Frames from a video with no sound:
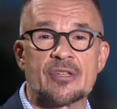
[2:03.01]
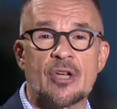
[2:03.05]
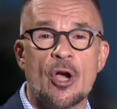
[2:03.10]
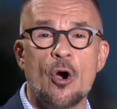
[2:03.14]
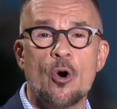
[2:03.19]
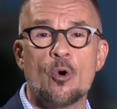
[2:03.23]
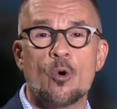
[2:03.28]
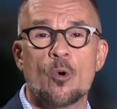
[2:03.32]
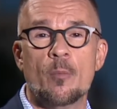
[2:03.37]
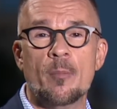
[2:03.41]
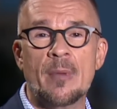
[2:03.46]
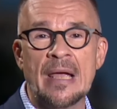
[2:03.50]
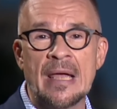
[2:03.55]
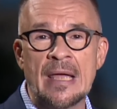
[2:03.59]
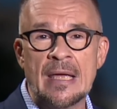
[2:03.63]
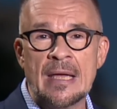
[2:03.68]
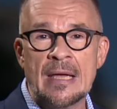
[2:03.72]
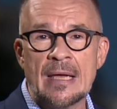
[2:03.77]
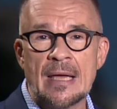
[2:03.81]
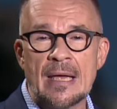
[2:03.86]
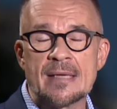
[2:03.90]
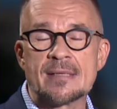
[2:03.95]
home
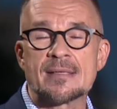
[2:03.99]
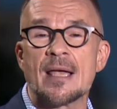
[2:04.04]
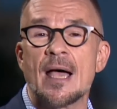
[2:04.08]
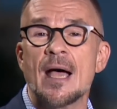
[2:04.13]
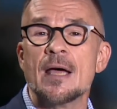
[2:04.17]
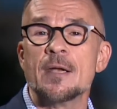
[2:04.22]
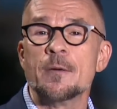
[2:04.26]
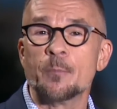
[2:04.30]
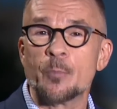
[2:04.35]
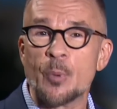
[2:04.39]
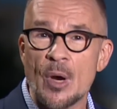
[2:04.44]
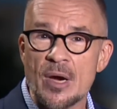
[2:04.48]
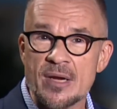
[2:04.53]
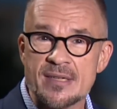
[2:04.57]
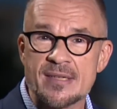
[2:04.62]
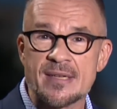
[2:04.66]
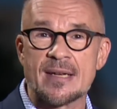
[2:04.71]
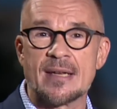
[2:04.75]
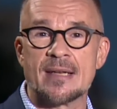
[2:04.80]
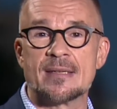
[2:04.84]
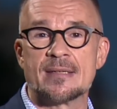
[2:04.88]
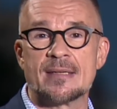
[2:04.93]
as
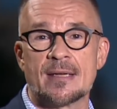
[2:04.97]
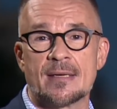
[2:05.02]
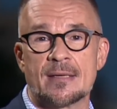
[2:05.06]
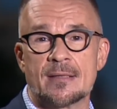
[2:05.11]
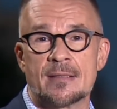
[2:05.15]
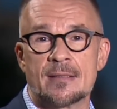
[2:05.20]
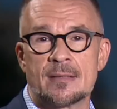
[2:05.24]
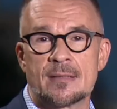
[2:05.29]
unprecedented,